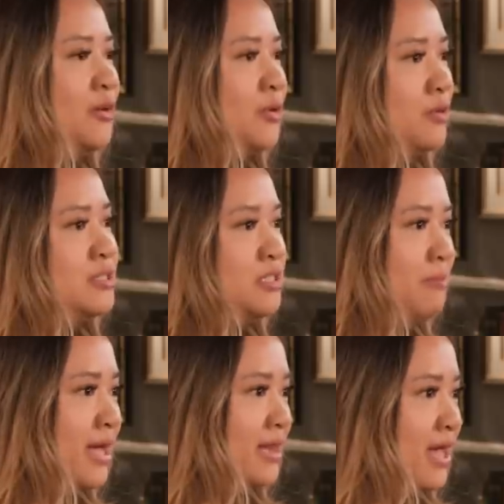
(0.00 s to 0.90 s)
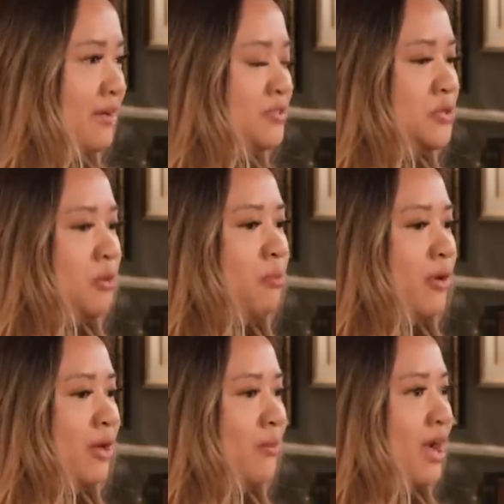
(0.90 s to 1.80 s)
engrossed my life to a
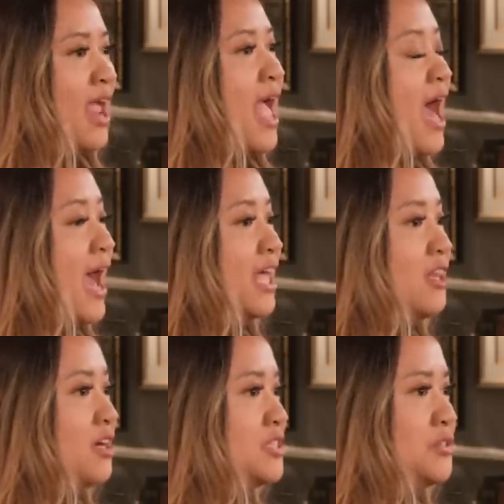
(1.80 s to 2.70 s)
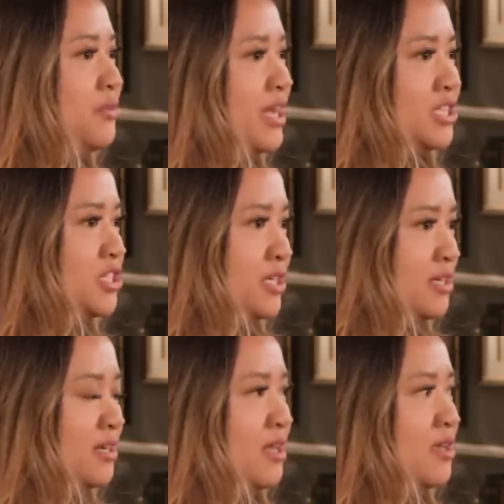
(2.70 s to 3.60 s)
point where I lost direction
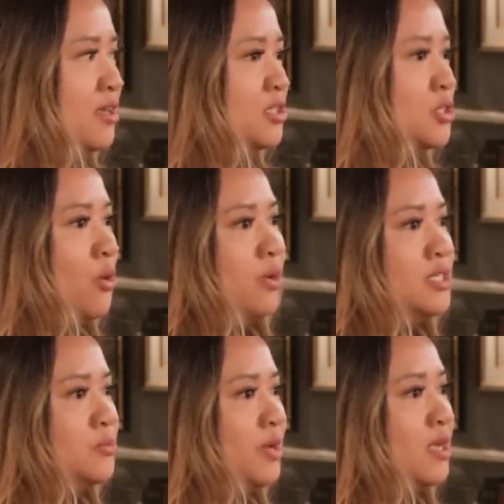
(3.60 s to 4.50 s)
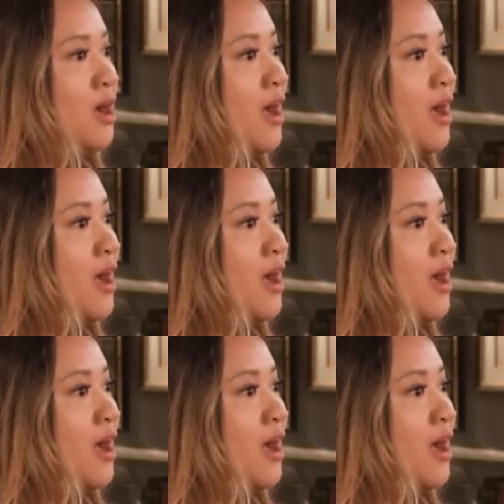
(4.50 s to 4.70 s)
towards what